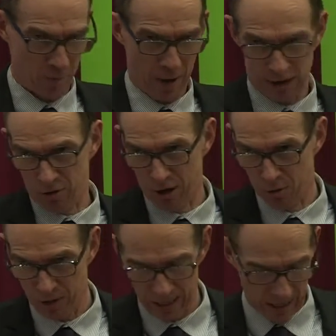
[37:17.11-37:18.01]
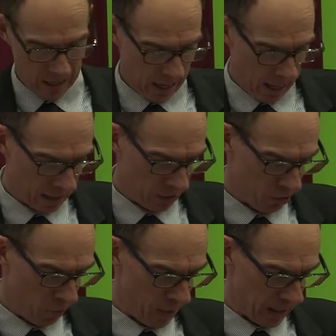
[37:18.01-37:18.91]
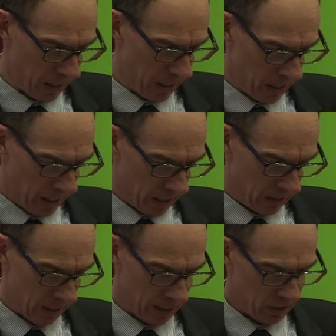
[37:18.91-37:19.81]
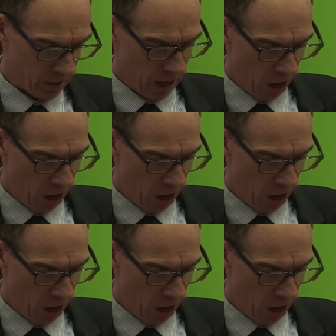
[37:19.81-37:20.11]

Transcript: macroeconomic data.